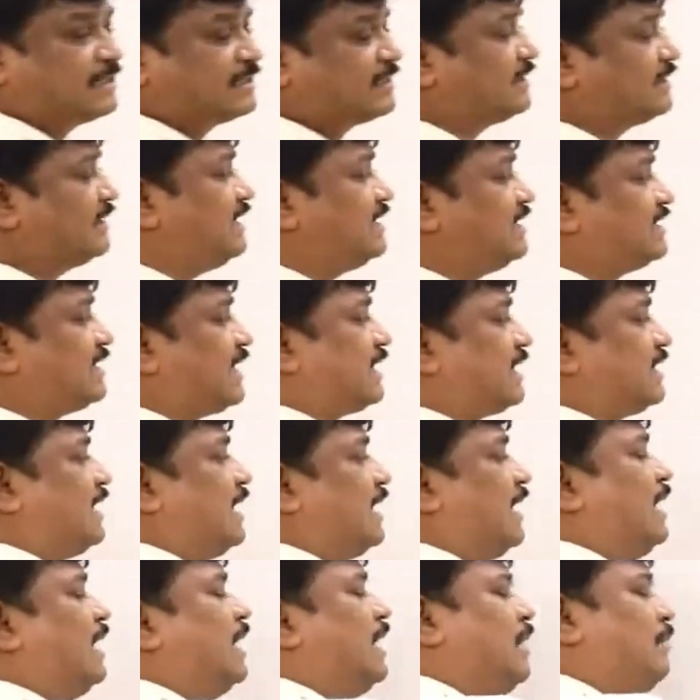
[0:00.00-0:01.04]
These are the
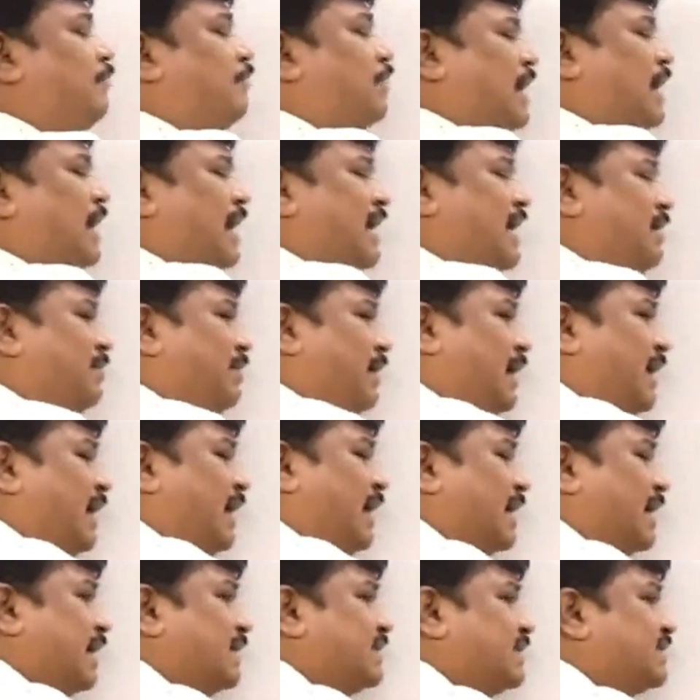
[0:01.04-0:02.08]
primary
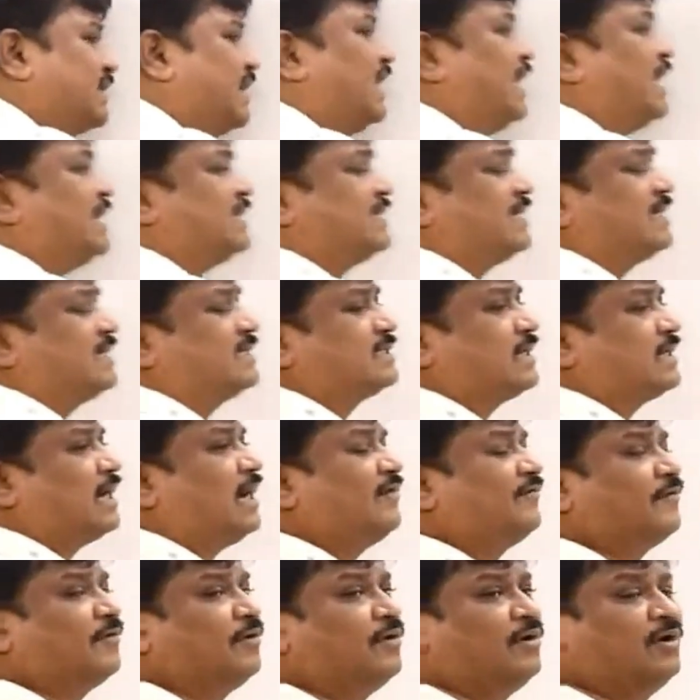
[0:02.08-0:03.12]
considerations
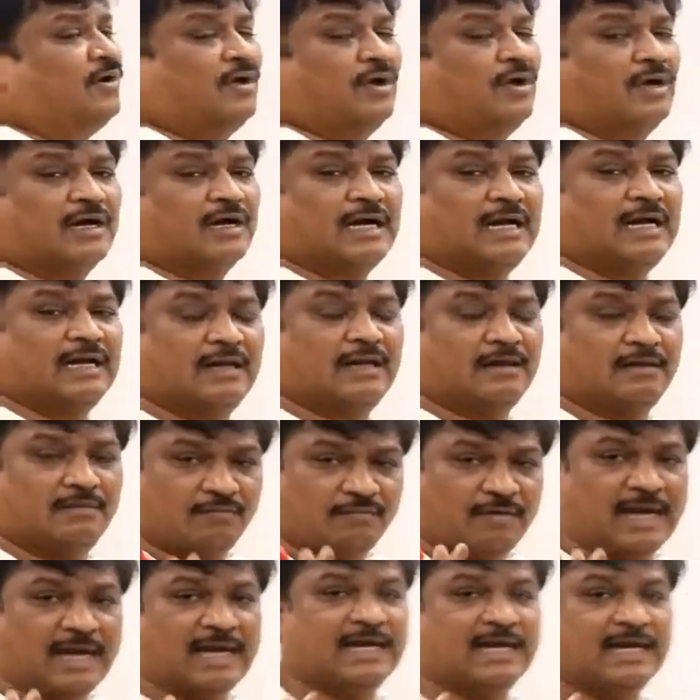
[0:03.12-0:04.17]
of
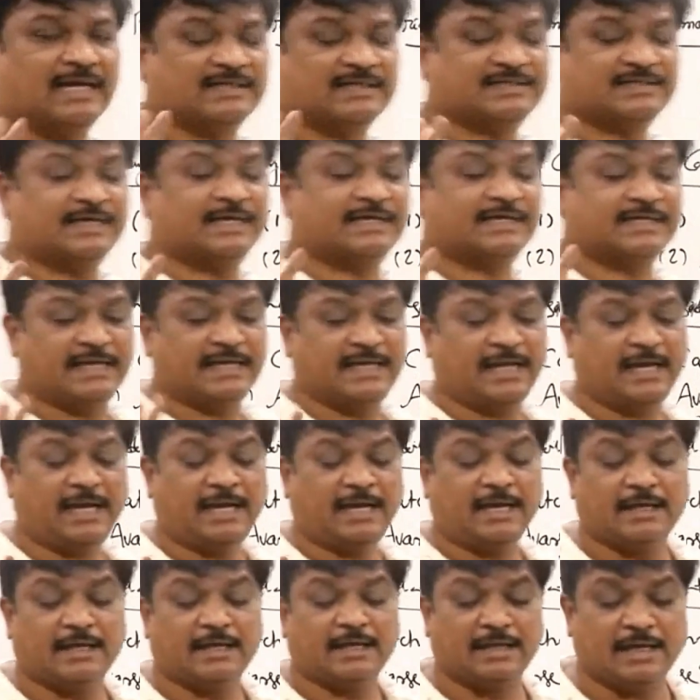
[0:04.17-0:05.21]
while constructing
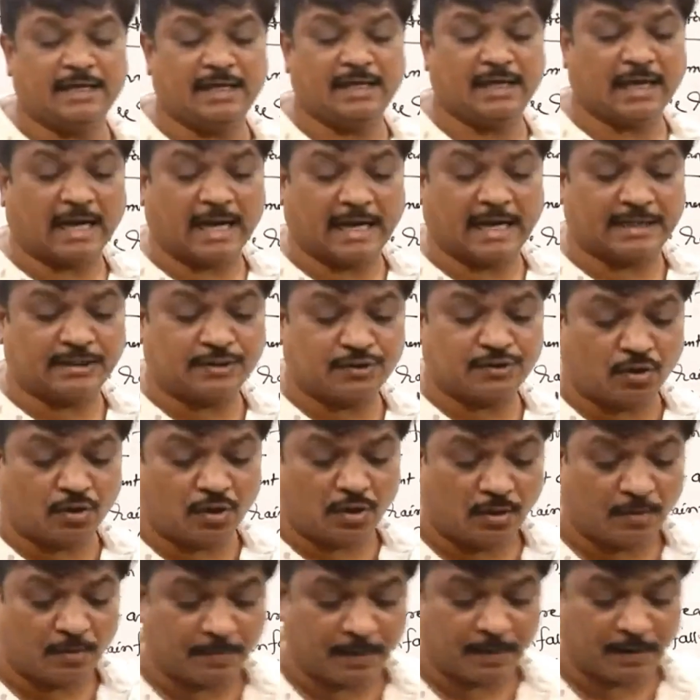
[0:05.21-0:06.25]
any
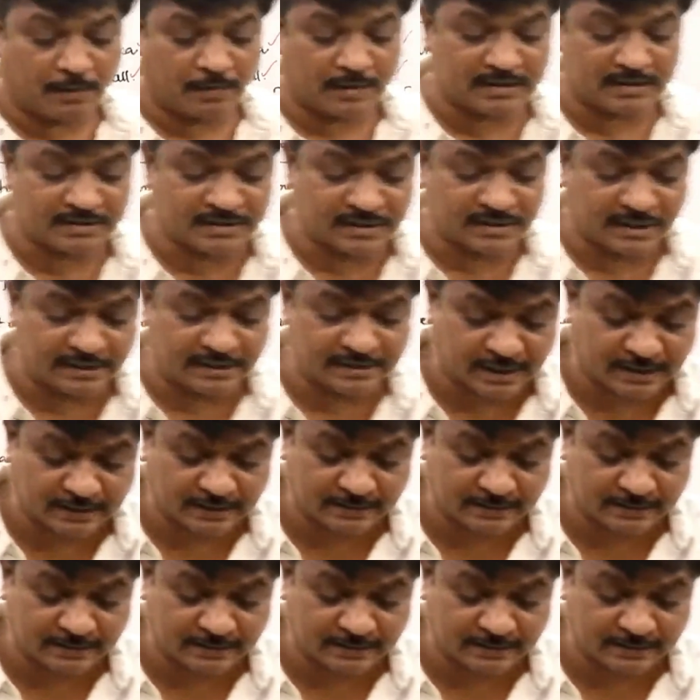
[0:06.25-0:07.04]
hydro power station.